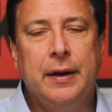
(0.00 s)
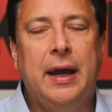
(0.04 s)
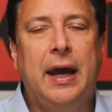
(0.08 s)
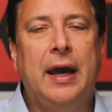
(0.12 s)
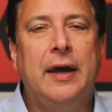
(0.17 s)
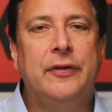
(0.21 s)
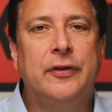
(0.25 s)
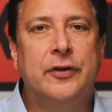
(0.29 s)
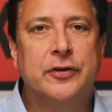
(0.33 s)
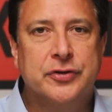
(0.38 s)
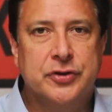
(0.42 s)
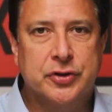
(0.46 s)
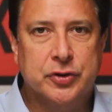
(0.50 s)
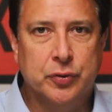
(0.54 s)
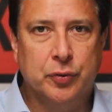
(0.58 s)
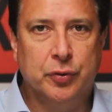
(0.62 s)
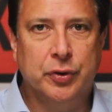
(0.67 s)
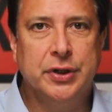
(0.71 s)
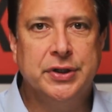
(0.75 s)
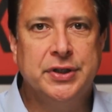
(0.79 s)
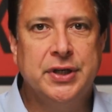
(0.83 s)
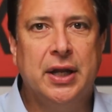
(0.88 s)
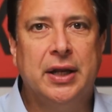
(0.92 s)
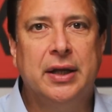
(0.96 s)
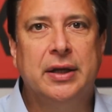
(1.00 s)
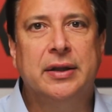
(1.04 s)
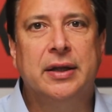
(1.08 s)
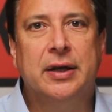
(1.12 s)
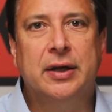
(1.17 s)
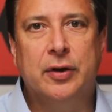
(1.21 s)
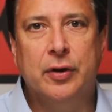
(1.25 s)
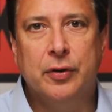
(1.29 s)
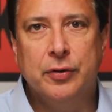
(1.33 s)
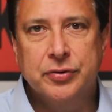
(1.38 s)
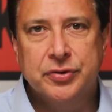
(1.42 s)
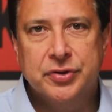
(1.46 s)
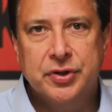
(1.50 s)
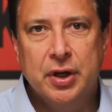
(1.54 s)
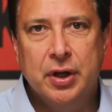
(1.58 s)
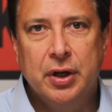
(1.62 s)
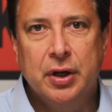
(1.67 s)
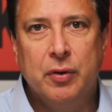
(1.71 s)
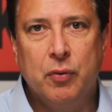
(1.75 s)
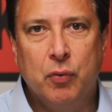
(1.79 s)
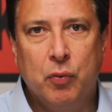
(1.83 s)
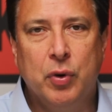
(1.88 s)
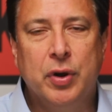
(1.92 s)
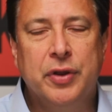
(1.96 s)
and the storytelling that goes
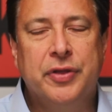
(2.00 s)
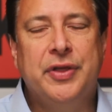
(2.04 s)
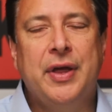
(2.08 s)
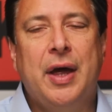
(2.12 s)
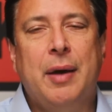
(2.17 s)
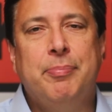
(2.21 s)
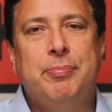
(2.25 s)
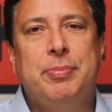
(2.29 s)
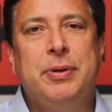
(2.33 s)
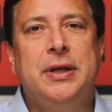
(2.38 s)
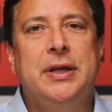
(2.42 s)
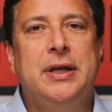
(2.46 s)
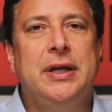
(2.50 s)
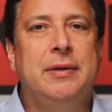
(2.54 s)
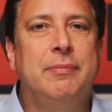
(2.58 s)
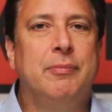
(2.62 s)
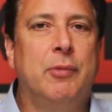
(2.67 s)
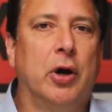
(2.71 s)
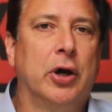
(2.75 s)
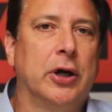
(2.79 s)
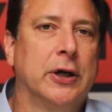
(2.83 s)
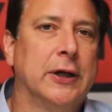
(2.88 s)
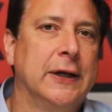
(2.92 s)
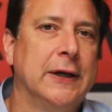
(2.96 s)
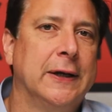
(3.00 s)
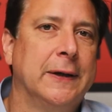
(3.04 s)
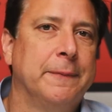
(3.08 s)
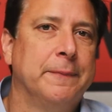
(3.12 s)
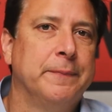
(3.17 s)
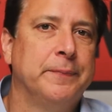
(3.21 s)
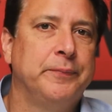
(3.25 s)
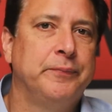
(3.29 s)
with that B2E marketing